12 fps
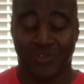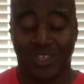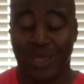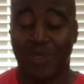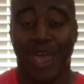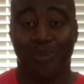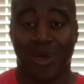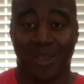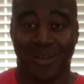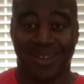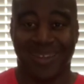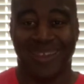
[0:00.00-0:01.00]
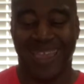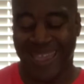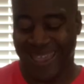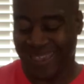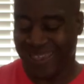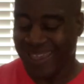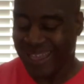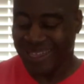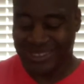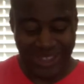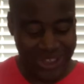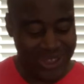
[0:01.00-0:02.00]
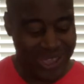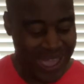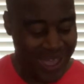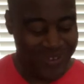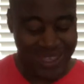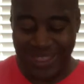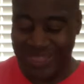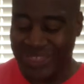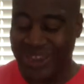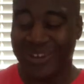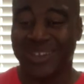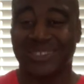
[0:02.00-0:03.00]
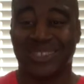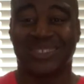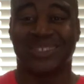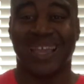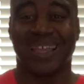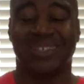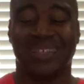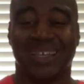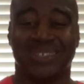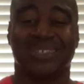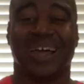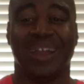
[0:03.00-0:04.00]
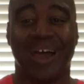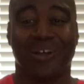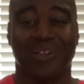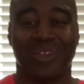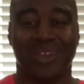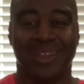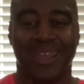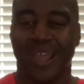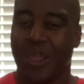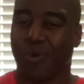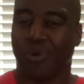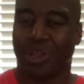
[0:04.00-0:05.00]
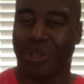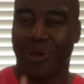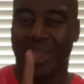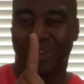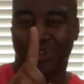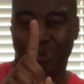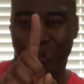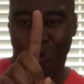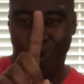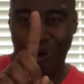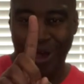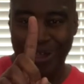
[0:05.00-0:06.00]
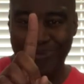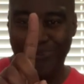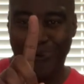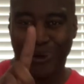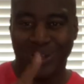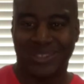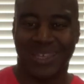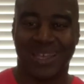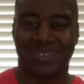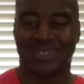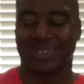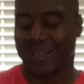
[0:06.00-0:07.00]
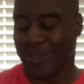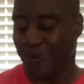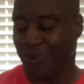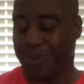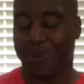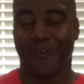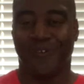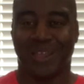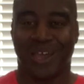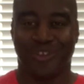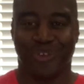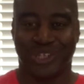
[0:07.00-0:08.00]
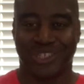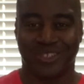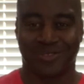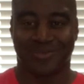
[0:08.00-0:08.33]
keep that in mind, okay? So there you have it. There is a second test on alkalinity. We're gonna go ahead and do one more test with perfect hydration.